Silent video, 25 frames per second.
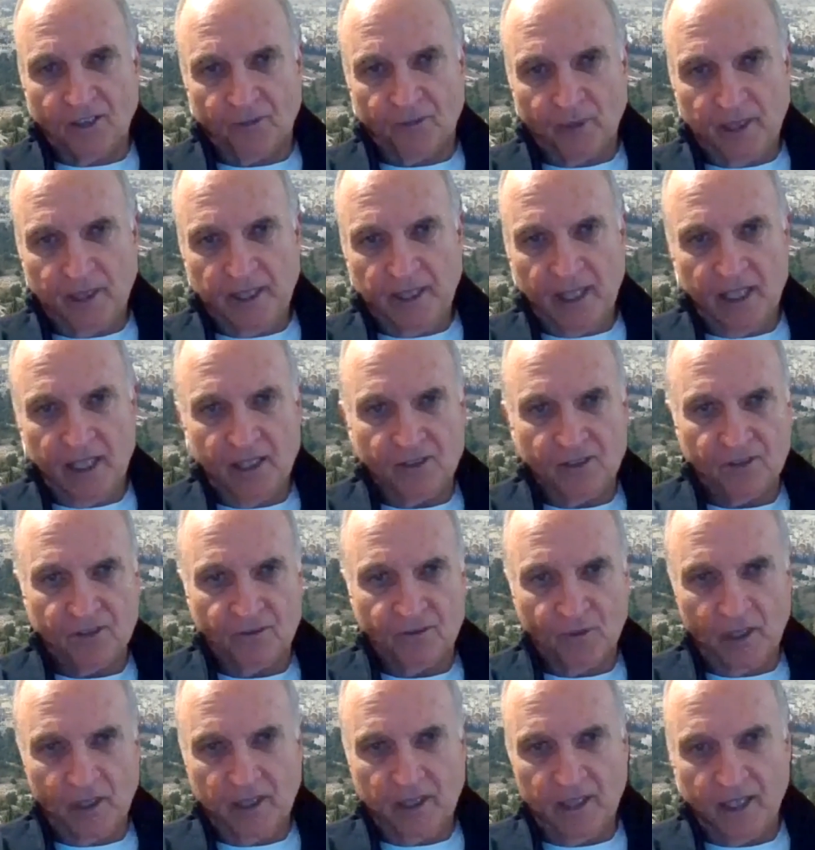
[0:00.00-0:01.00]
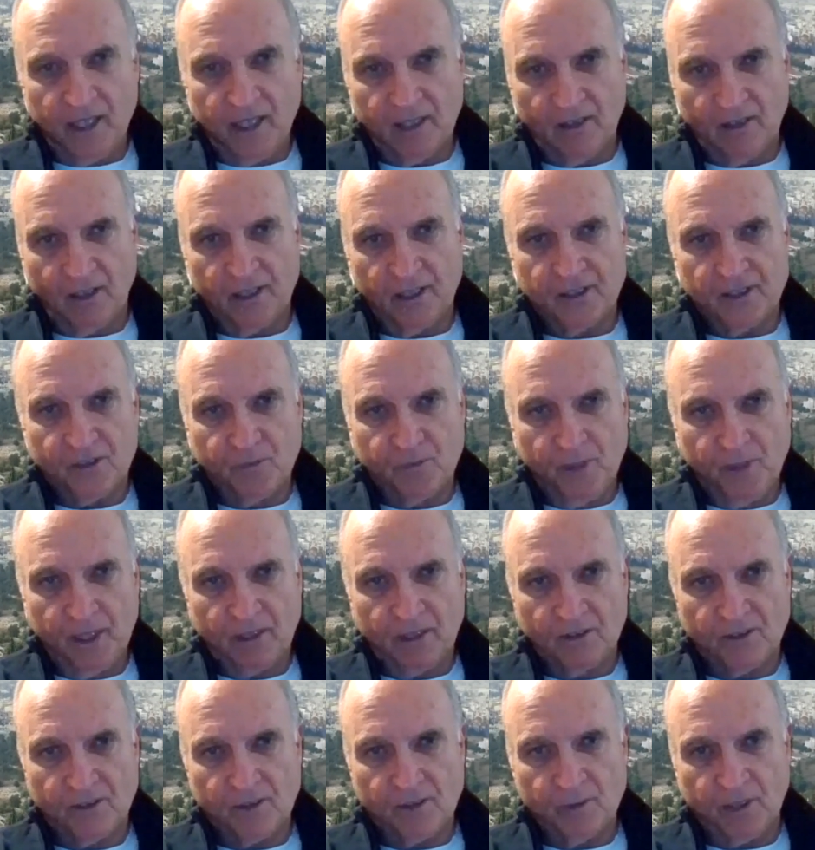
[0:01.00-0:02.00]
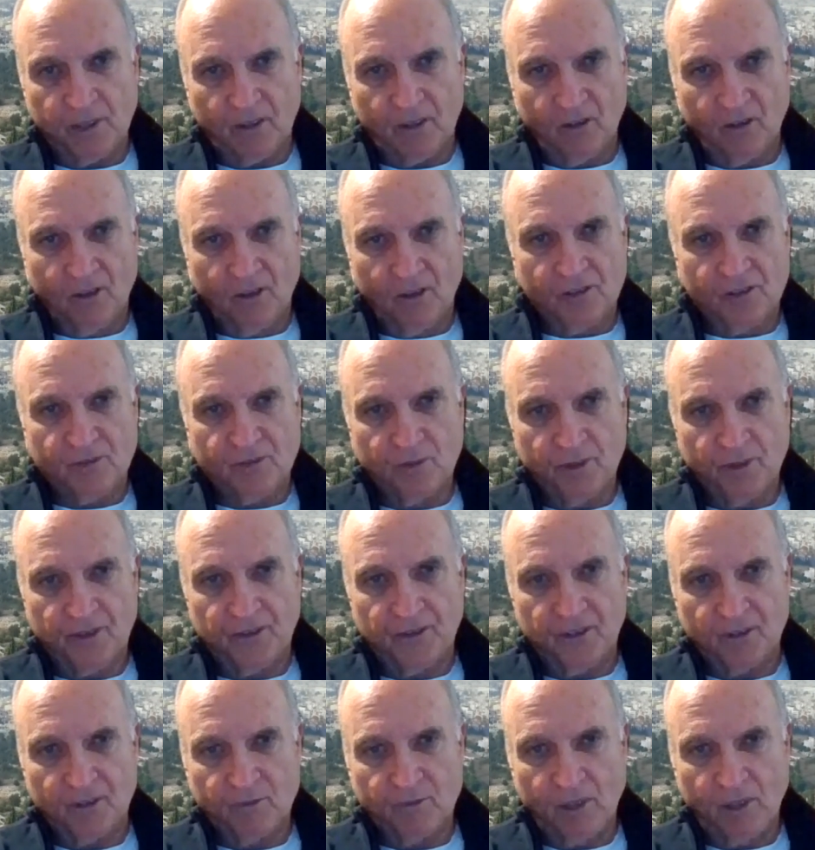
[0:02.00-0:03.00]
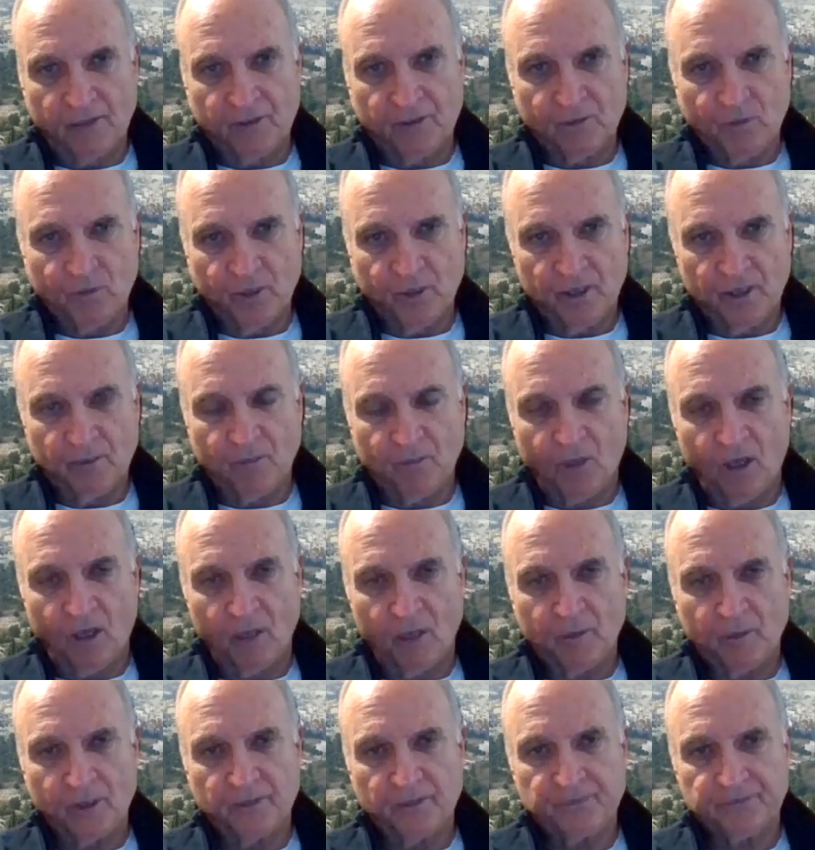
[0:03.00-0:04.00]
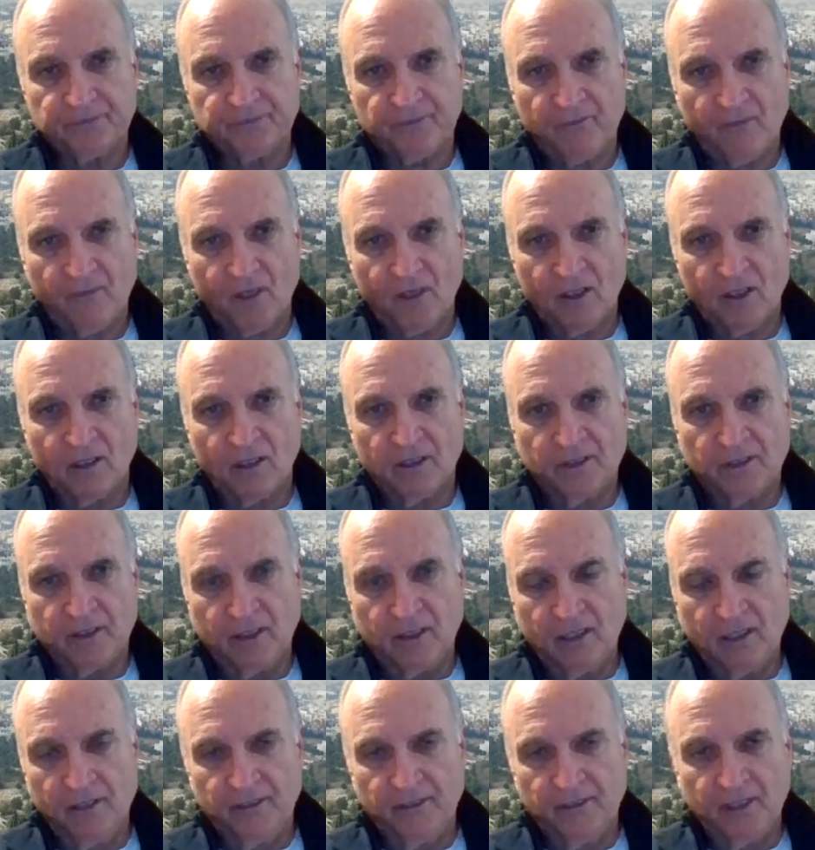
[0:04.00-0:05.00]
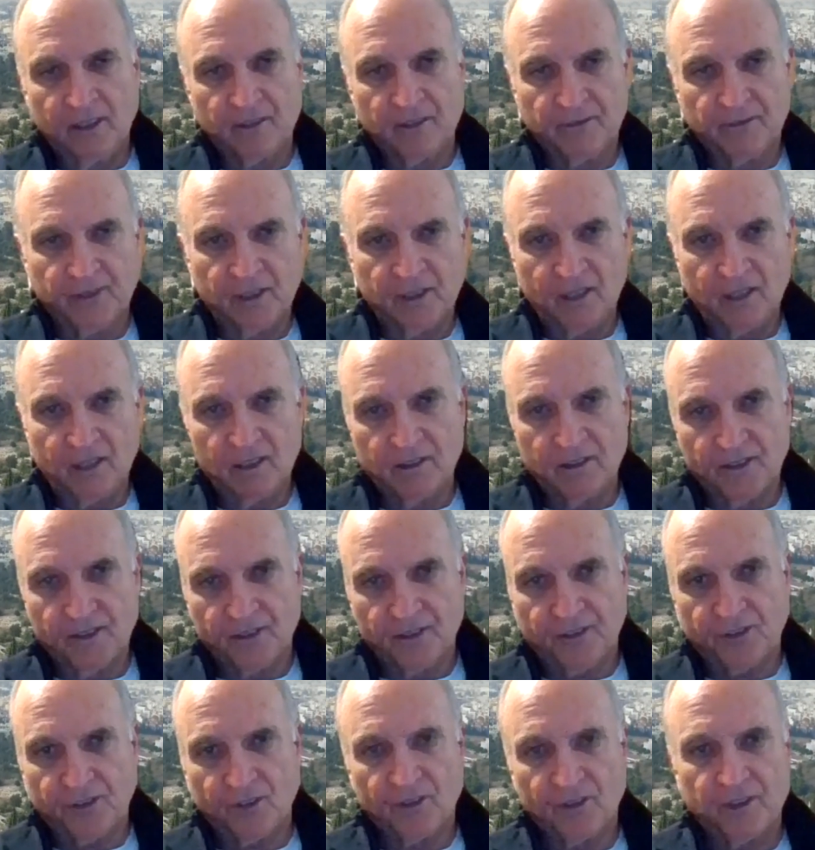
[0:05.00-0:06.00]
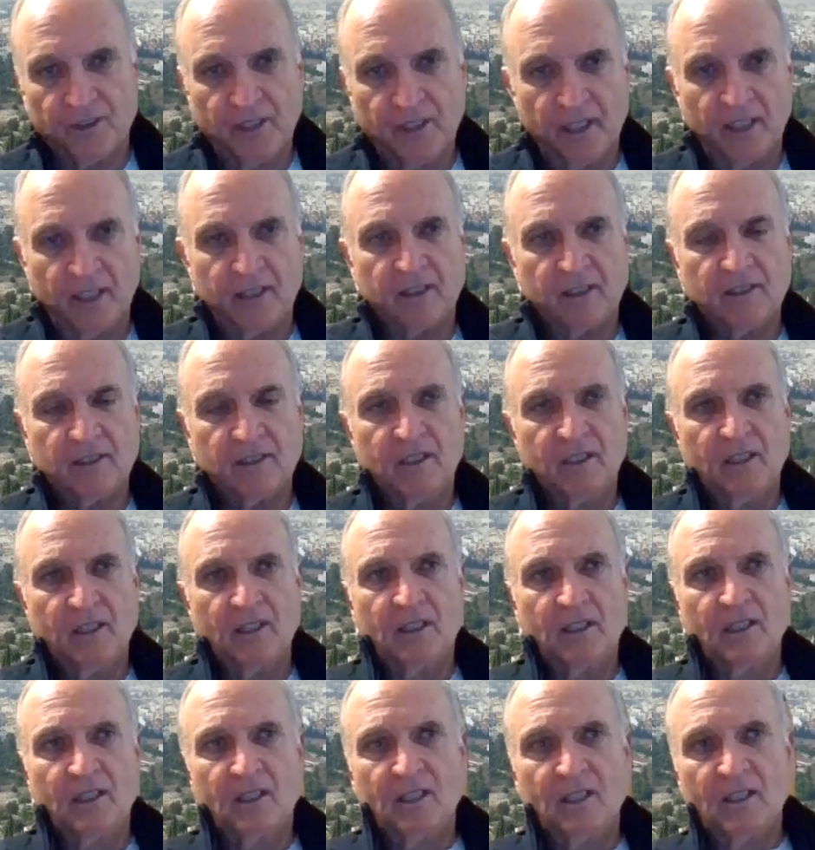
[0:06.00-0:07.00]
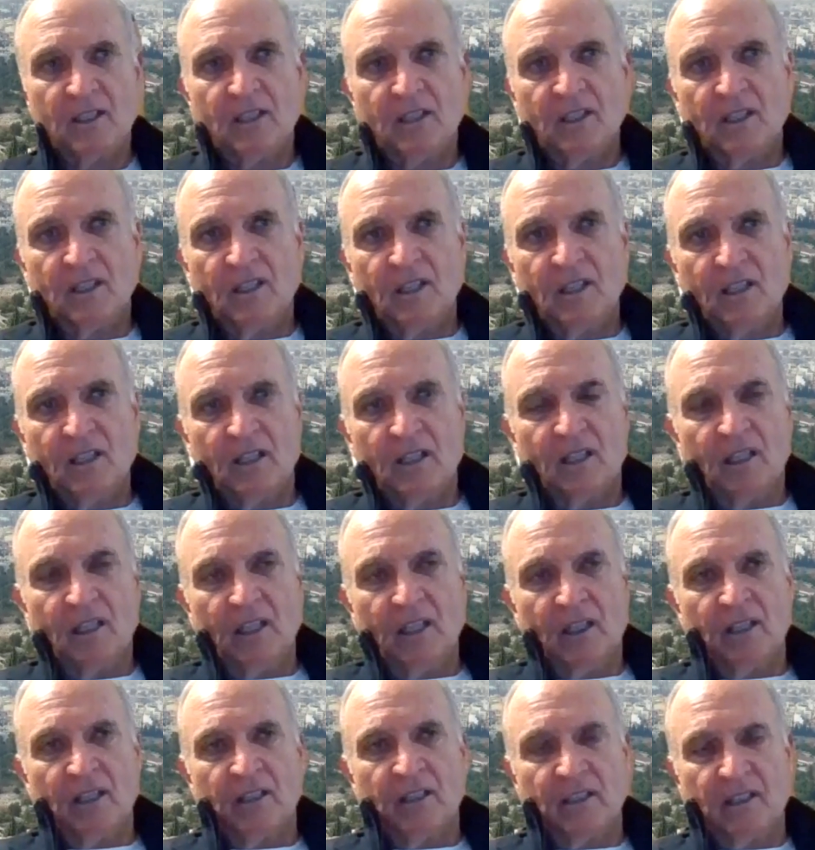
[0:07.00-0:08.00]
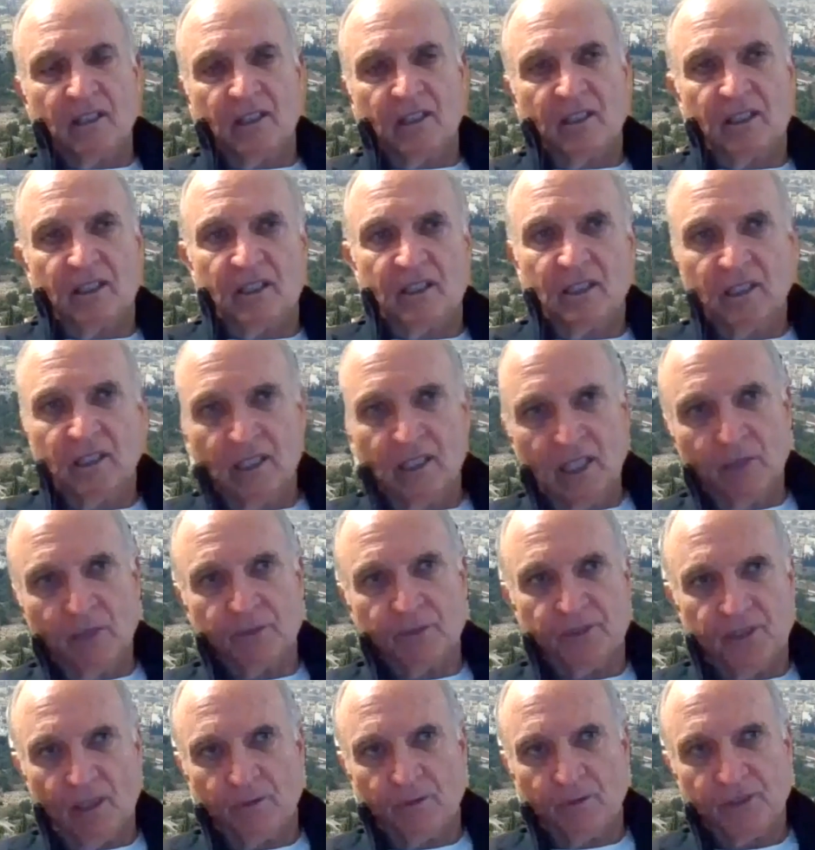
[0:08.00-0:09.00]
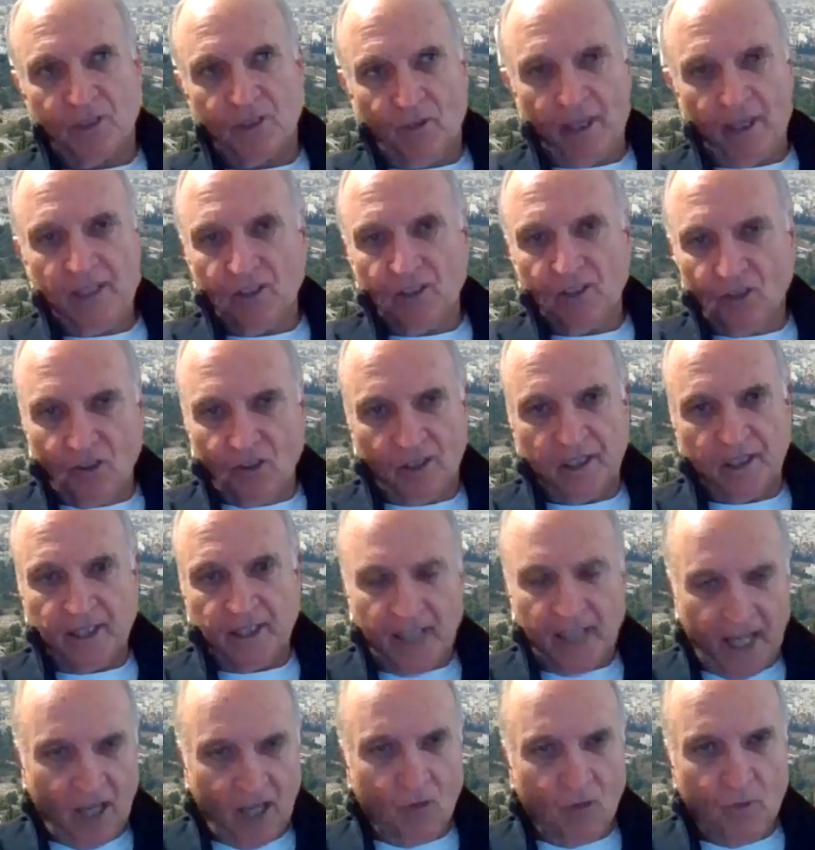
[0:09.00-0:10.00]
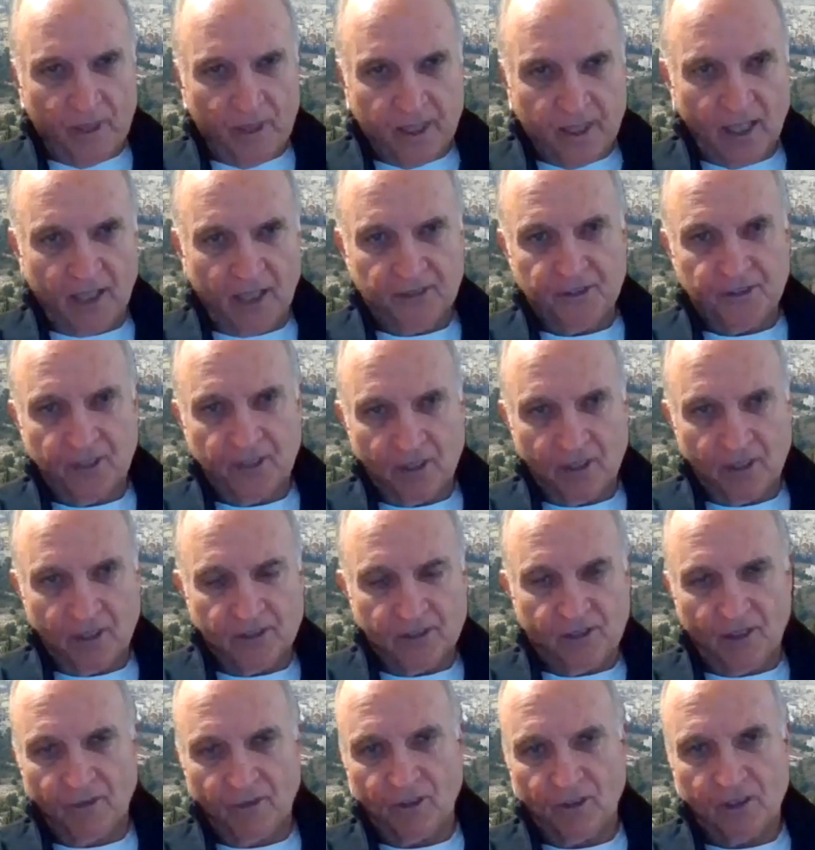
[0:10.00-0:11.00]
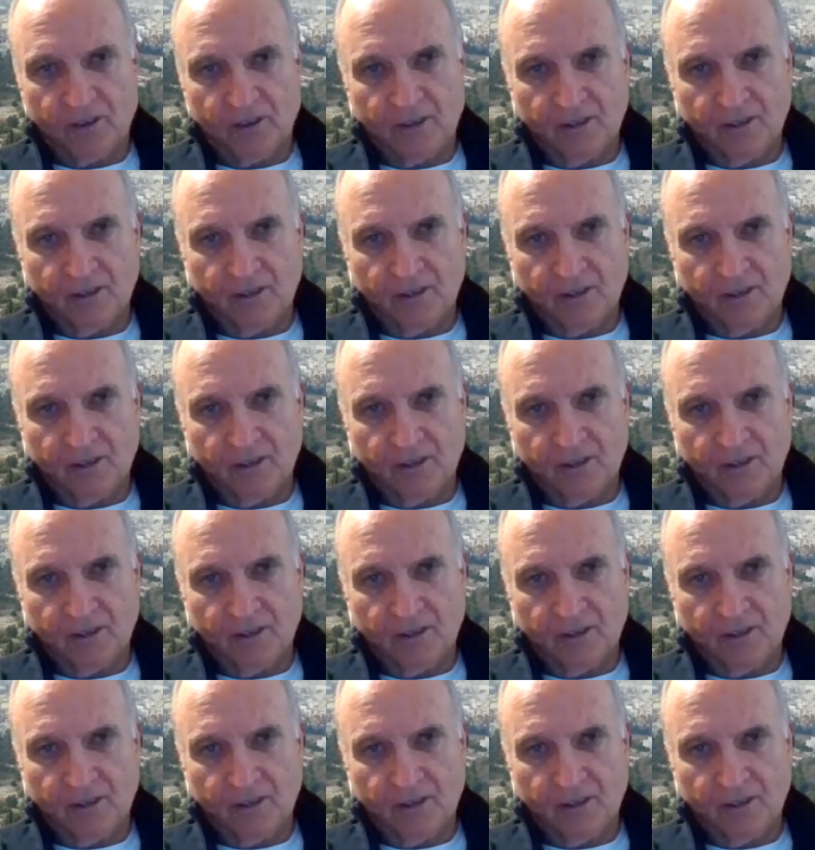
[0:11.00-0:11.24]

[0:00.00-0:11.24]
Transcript: 3 days of really headline speakers, and closed with Reverend William Barber on the evening of the third day. And it was a great look at how we got there, and several